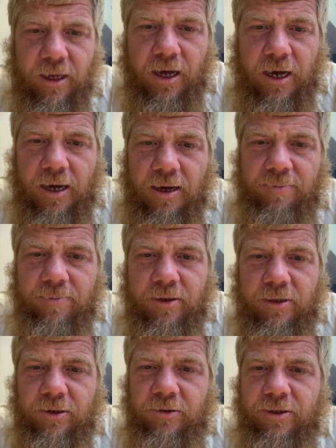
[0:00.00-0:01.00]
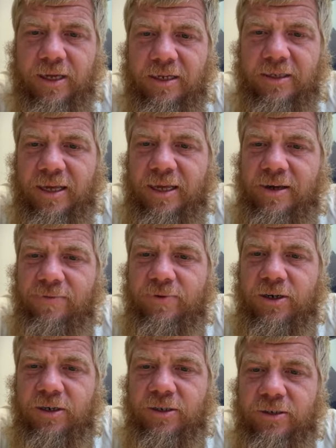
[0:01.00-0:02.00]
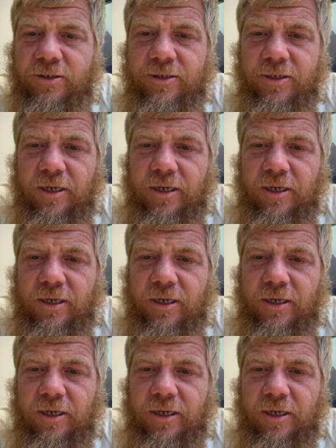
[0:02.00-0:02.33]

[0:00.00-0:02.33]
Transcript: Um, you know, they, they have turned,